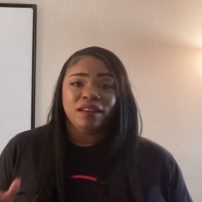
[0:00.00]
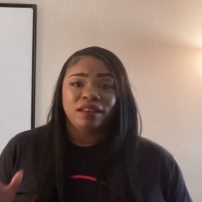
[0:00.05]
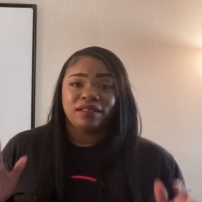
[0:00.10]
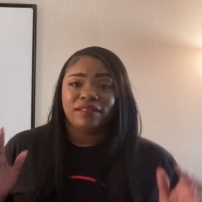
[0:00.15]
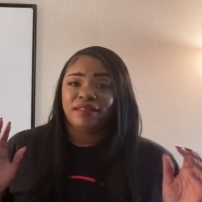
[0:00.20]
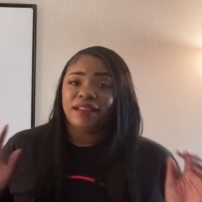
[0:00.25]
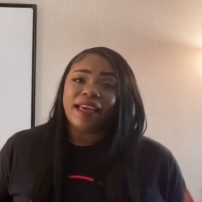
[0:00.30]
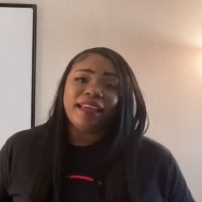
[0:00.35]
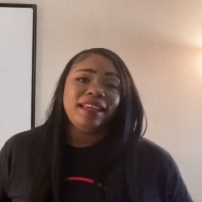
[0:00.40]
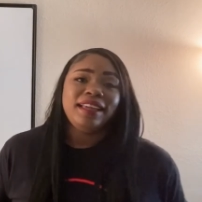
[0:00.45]

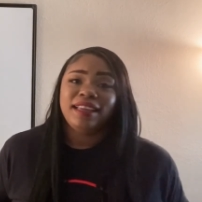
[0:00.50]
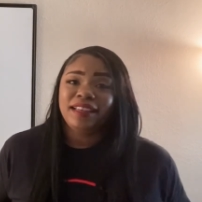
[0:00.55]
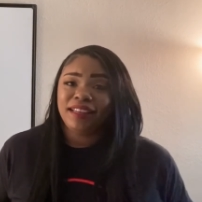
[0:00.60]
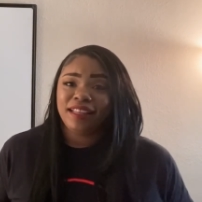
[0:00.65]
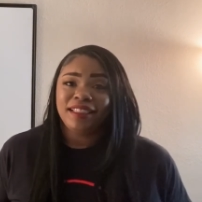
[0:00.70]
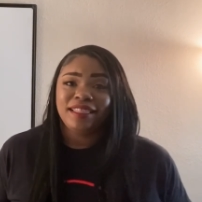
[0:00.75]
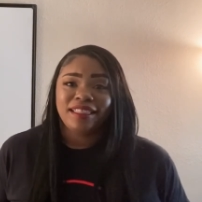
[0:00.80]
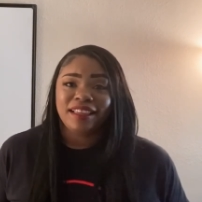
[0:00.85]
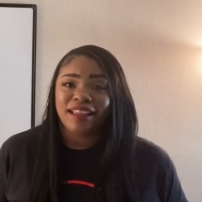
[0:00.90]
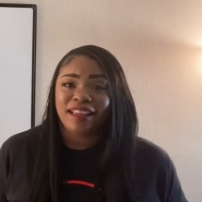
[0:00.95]
like
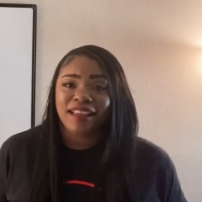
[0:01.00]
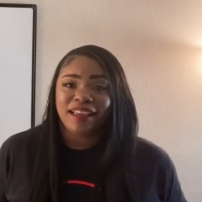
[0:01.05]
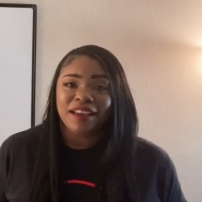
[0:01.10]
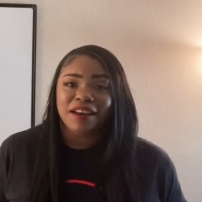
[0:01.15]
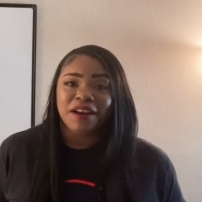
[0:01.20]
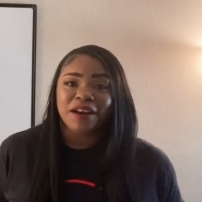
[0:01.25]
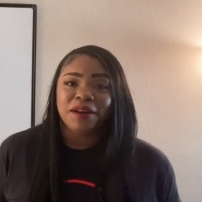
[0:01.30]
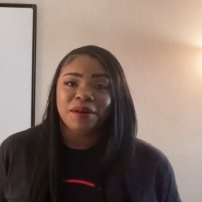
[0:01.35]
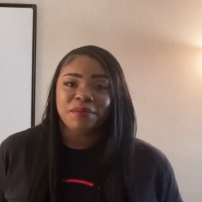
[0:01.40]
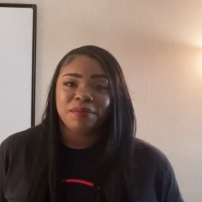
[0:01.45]
anything
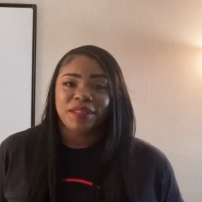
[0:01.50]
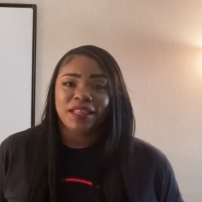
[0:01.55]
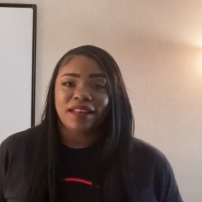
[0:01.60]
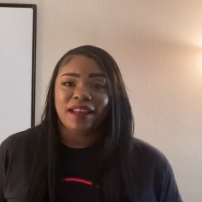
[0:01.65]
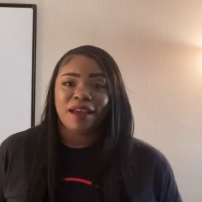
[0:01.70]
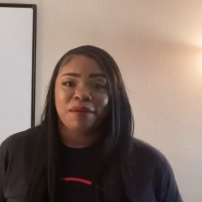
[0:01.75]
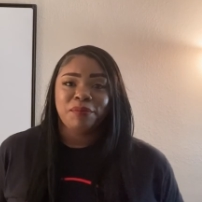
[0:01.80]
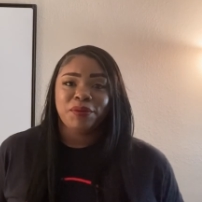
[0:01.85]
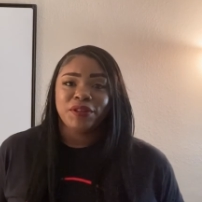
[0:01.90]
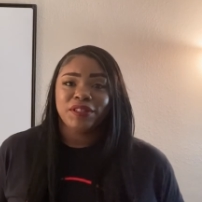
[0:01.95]
that
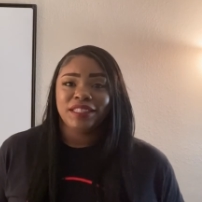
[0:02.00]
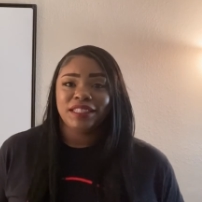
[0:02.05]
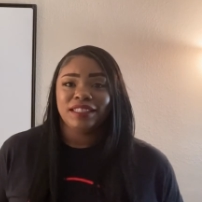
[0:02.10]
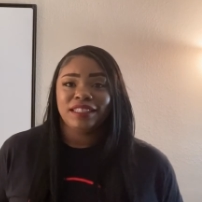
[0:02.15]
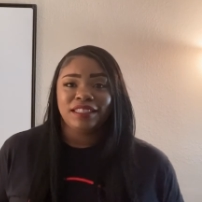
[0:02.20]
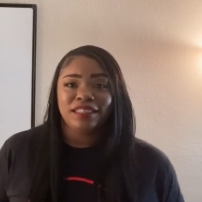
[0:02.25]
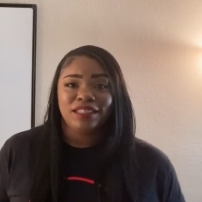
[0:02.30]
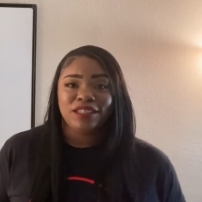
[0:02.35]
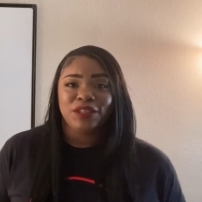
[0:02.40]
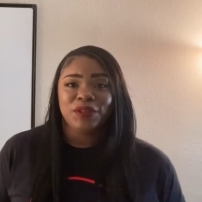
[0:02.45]
I'm
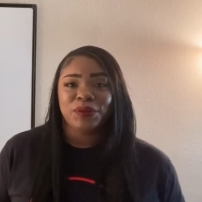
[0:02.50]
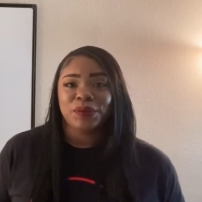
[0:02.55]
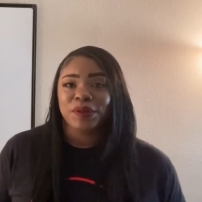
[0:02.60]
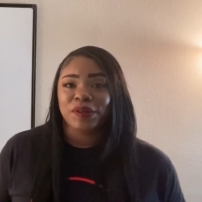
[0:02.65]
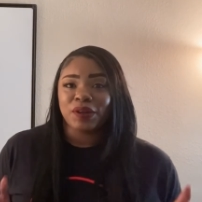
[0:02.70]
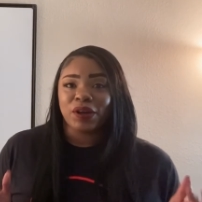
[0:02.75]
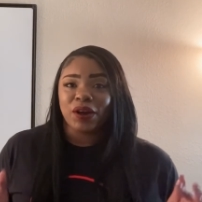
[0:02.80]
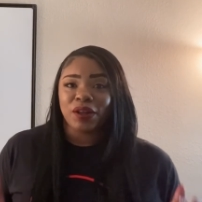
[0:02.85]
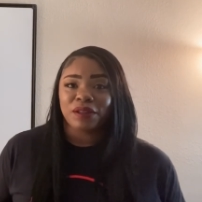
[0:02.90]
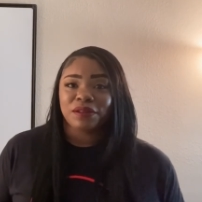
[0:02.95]
presenting to you
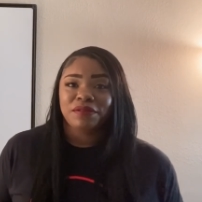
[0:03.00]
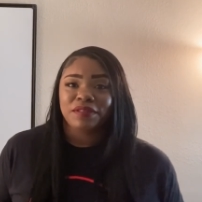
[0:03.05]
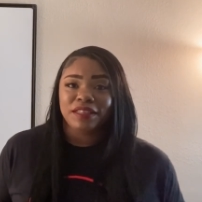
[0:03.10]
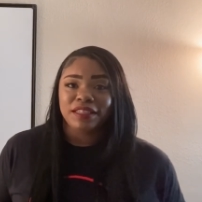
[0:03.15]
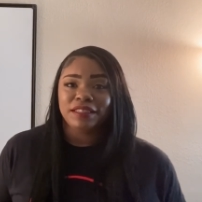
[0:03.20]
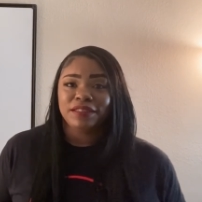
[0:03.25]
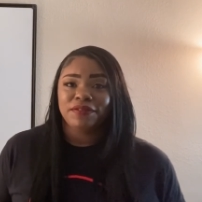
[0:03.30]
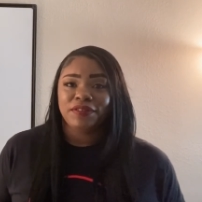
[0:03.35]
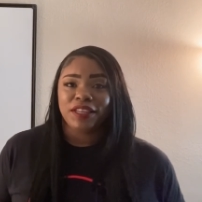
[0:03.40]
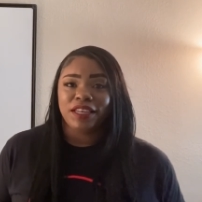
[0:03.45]
in all of
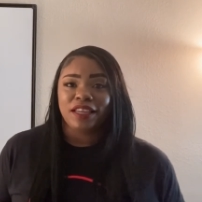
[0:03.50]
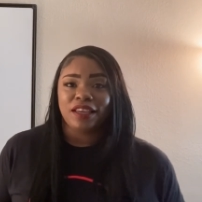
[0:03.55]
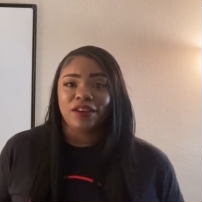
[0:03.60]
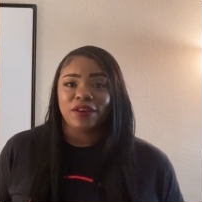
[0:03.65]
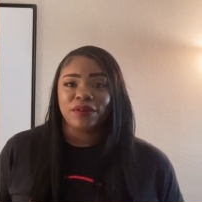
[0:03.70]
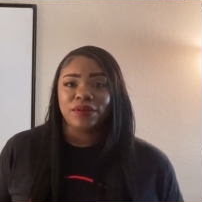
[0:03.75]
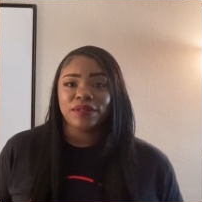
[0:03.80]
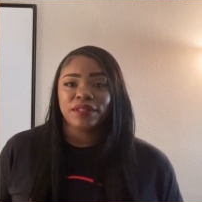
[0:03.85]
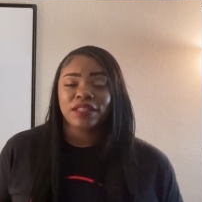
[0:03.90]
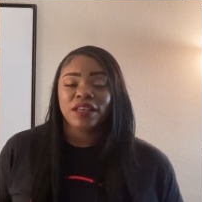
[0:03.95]
these
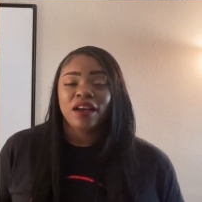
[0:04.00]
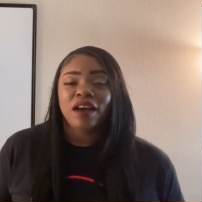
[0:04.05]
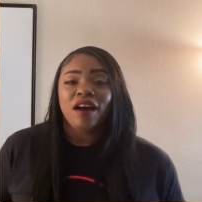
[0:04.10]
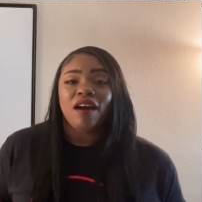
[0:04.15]
videos.